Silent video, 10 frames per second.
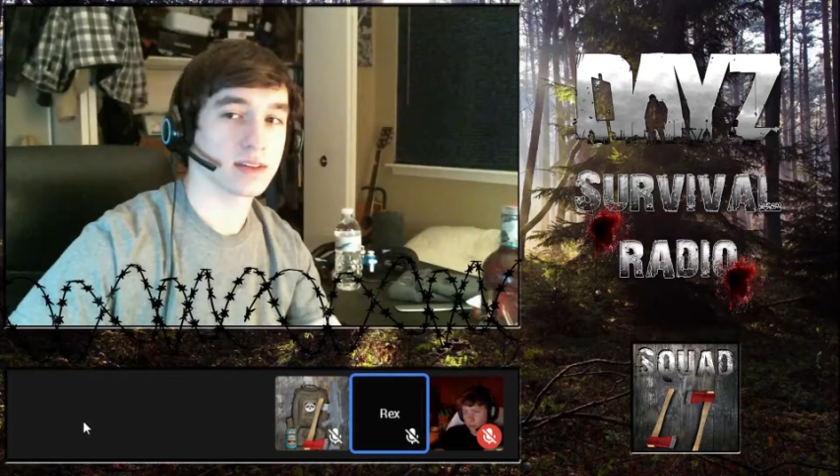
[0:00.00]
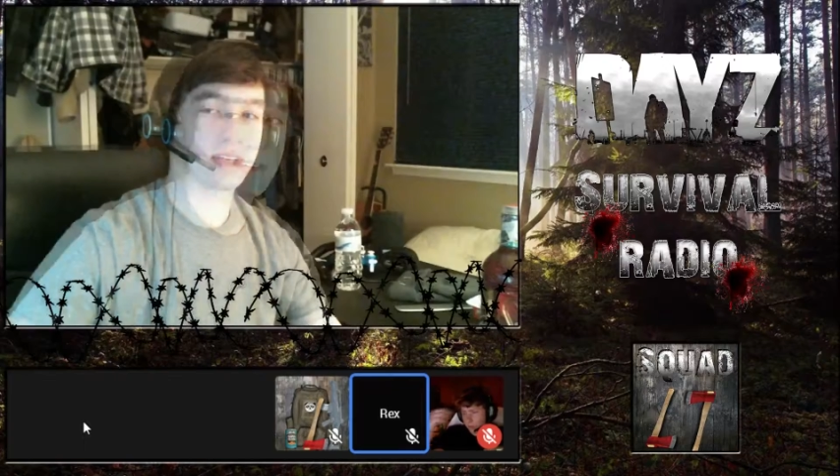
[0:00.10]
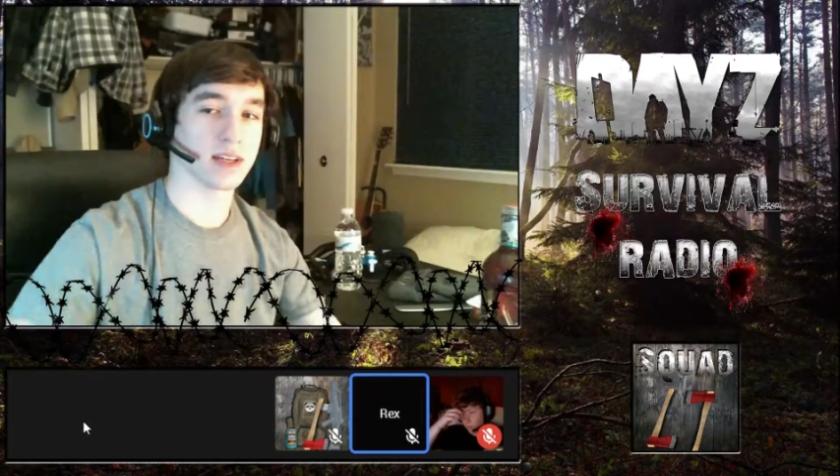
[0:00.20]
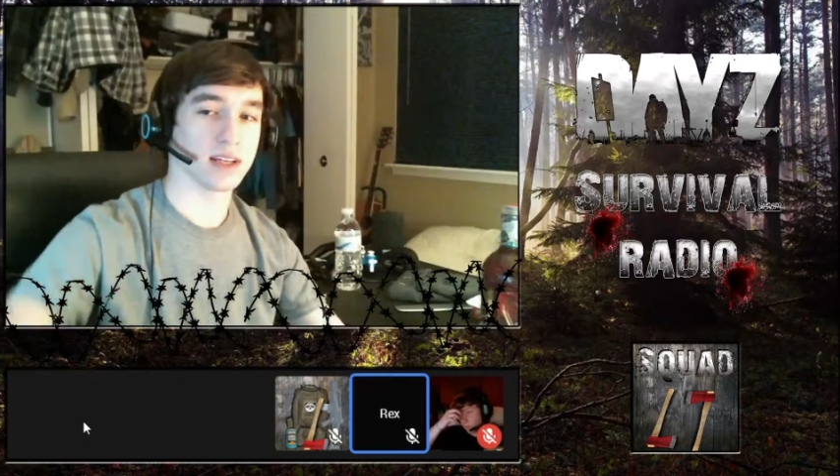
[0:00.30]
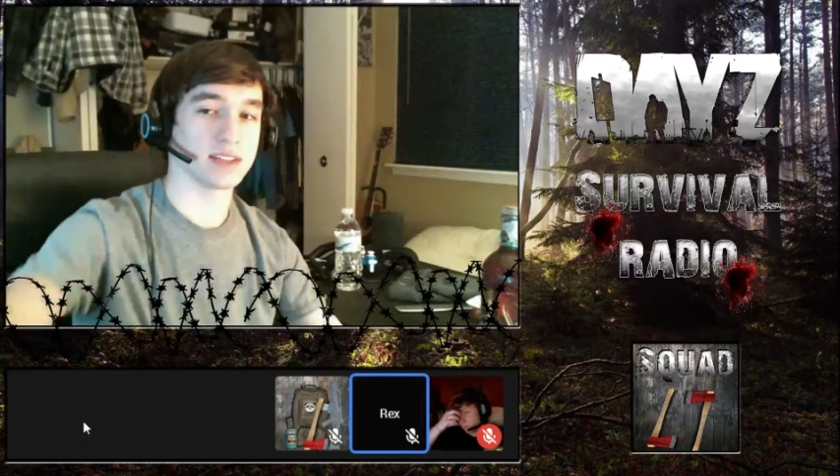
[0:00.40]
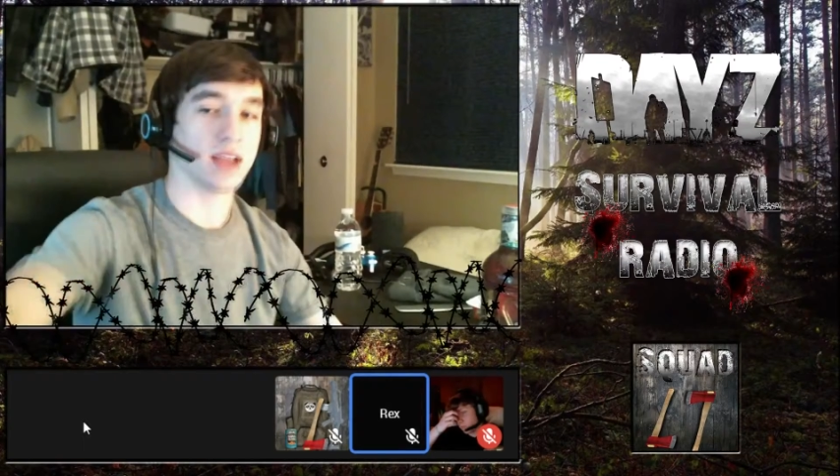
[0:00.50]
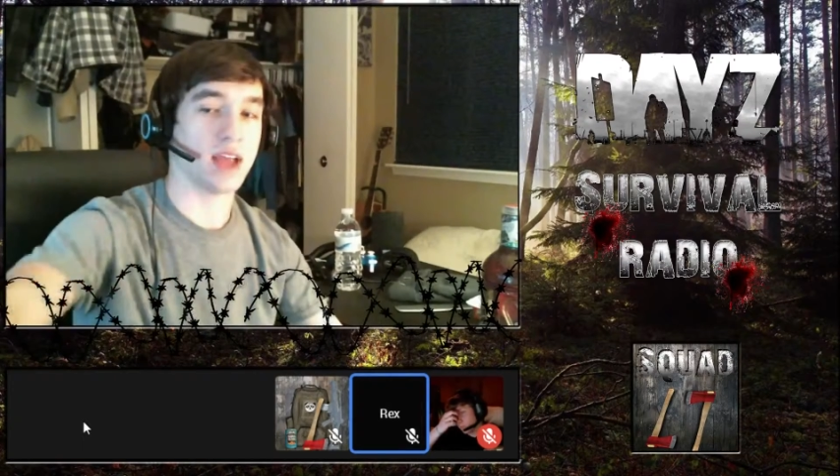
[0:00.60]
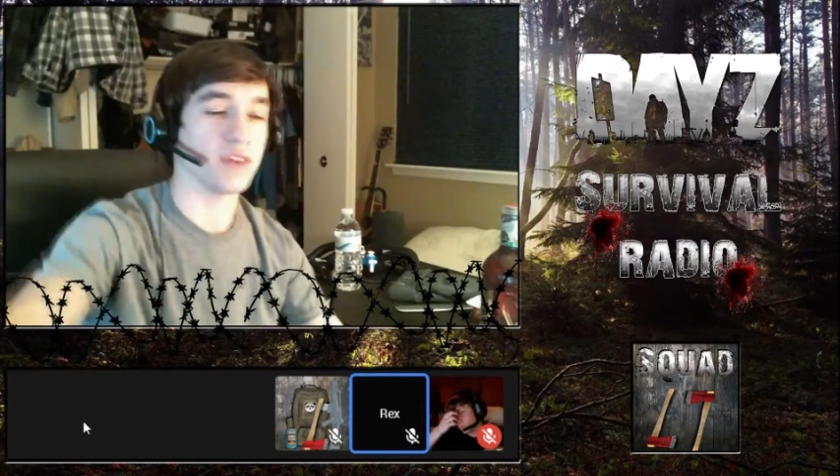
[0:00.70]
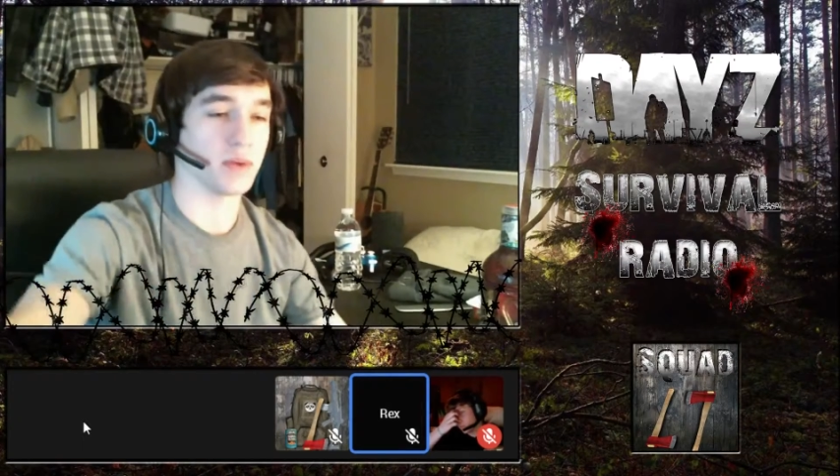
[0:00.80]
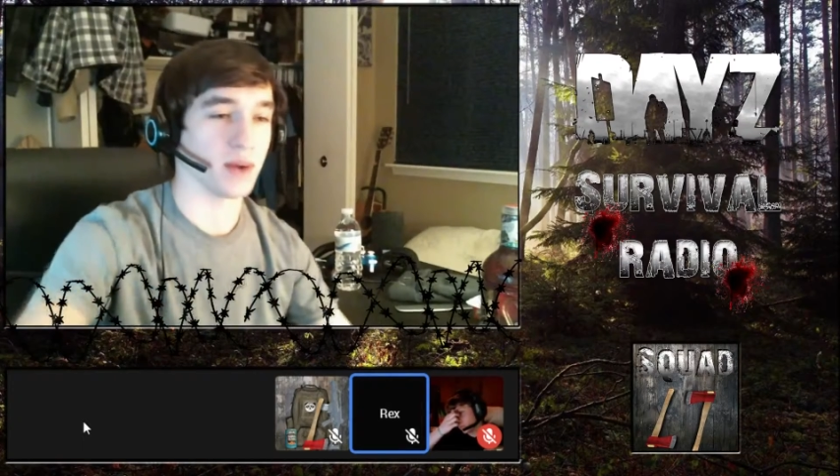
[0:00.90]
it's
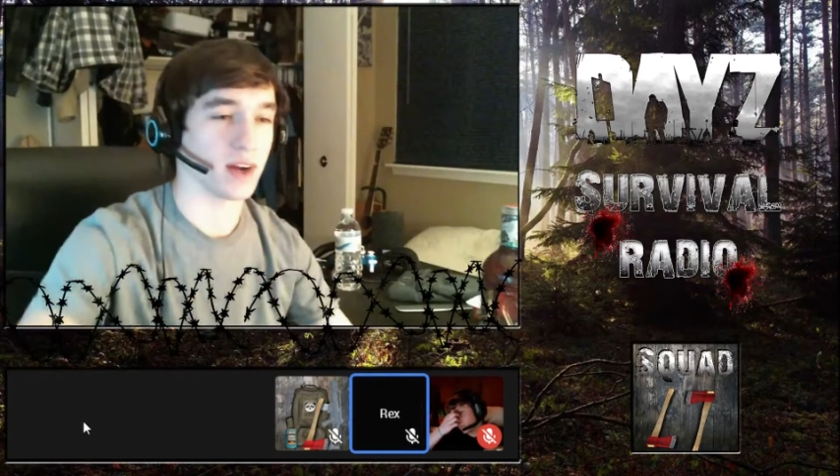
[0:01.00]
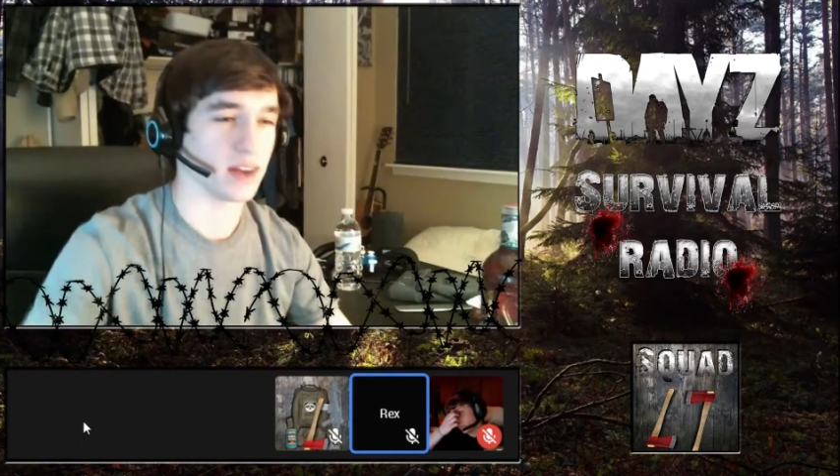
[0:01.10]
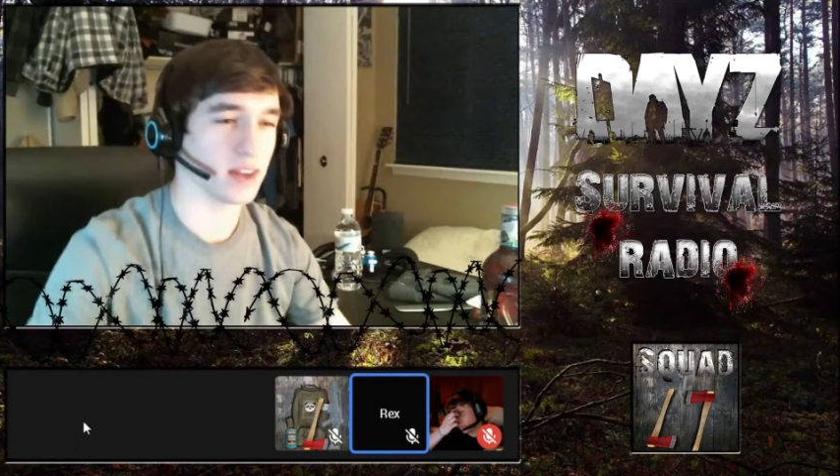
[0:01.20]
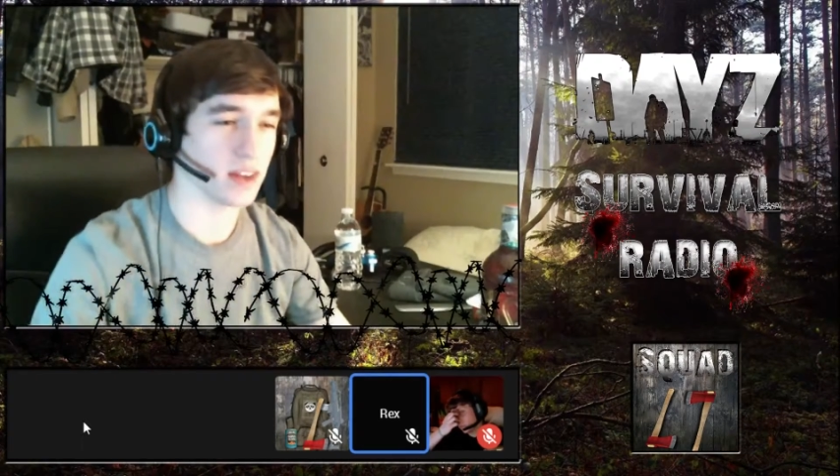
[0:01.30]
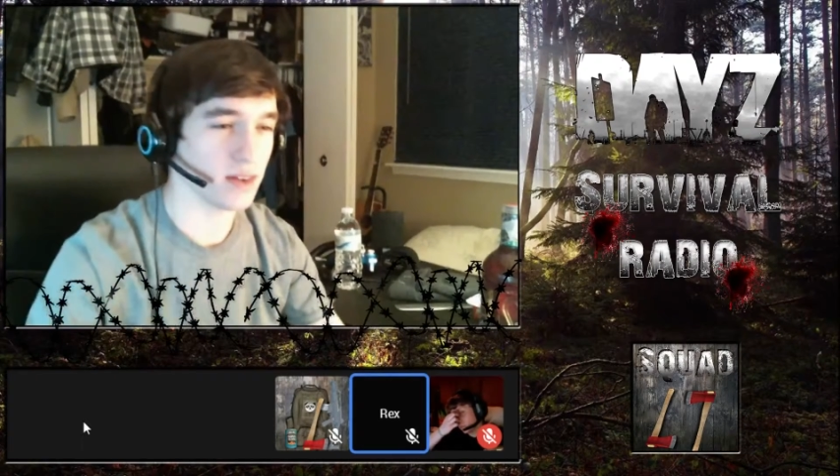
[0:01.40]
everywhere, you know.